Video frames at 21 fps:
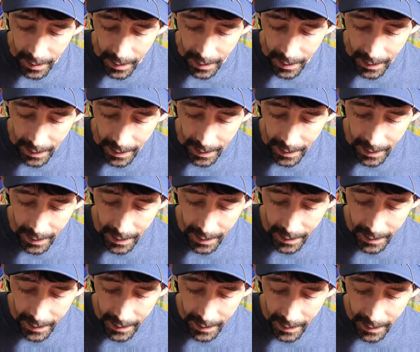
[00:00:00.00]

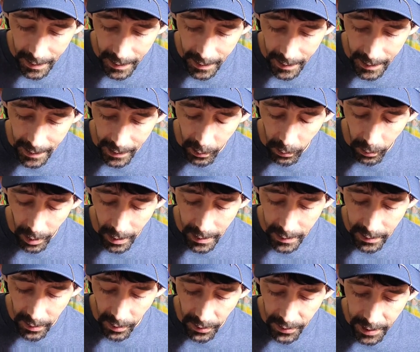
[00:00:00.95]
And
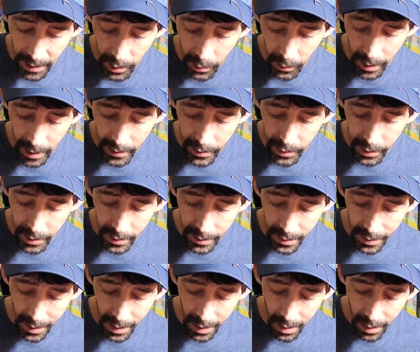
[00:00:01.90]
anyways, they're 2
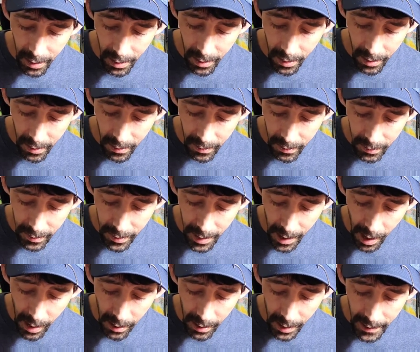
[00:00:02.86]
inches long,
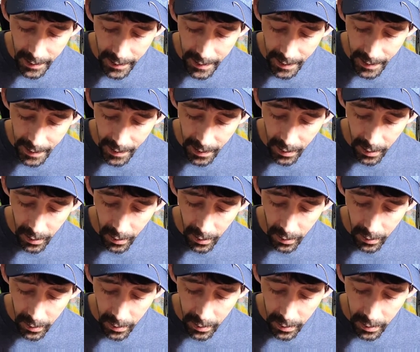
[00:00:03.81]
curly
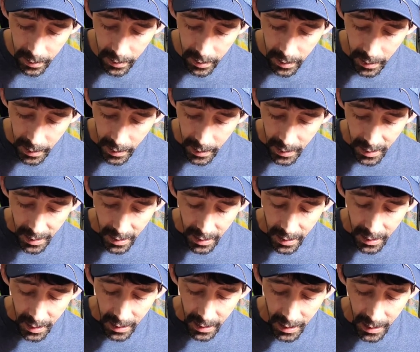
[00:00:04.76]
tail.
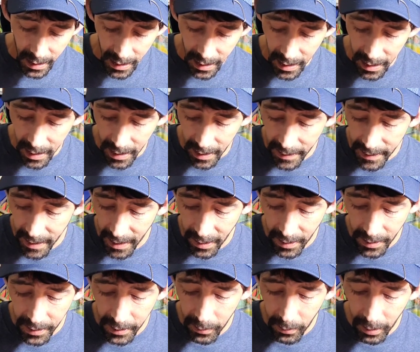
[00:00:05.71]
It
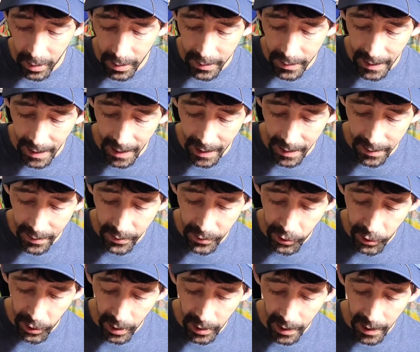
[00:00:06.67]
tells you what size
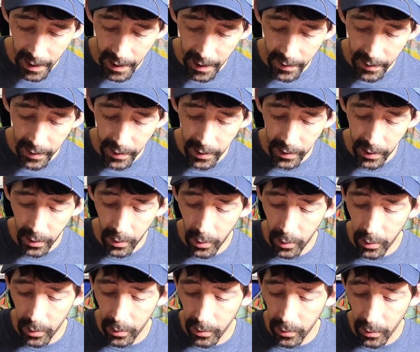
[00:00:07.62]
jig head to
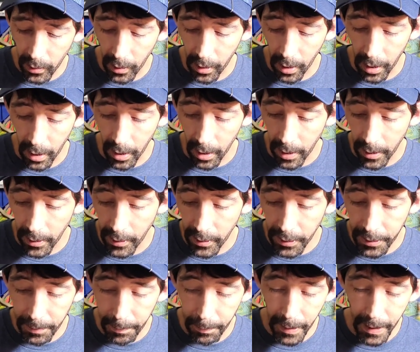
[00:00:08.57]
use or an
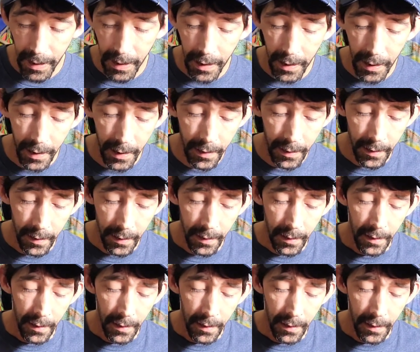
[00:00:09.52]
underspin.